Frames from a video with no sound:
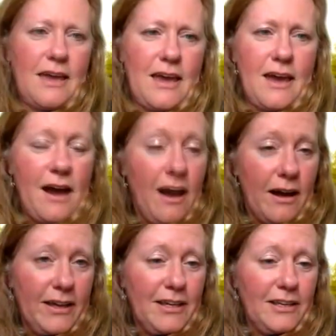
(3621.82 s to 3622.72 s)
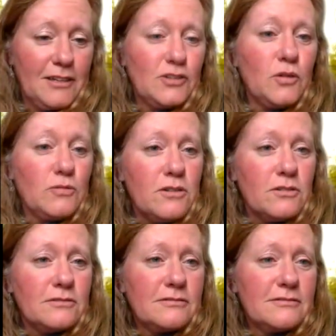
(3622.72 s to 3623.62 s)
I don't know.
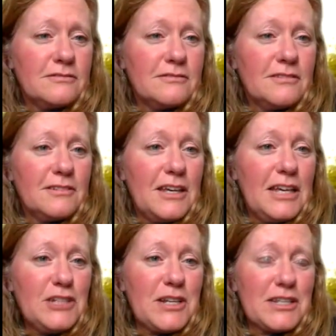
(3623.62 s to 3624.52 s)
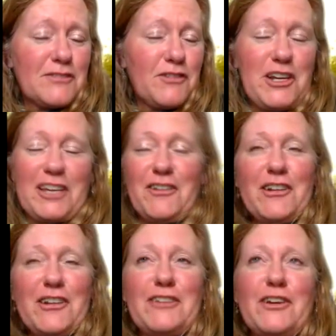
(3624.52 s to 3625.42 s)
That's a very,
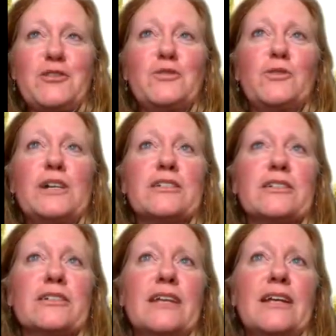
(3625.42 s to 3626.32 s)
very, very cool question.